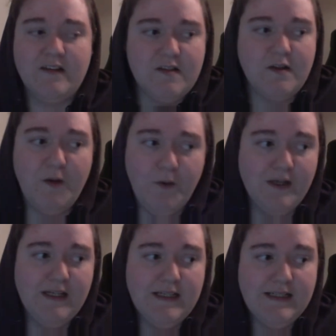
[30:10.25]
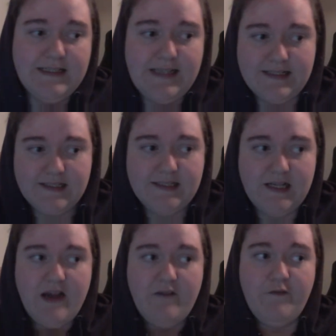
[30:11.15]
So yes, I
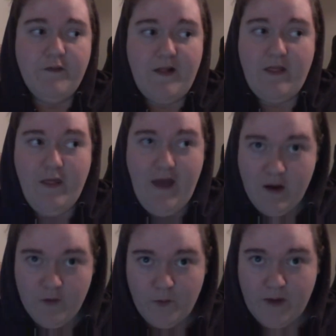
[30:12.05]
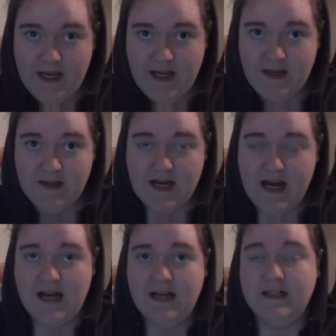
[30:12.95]
have that on the way,
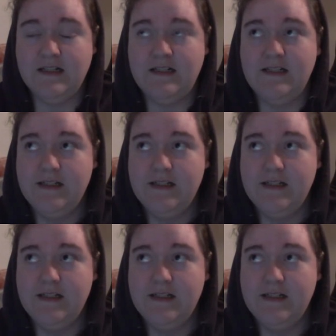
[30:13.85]
and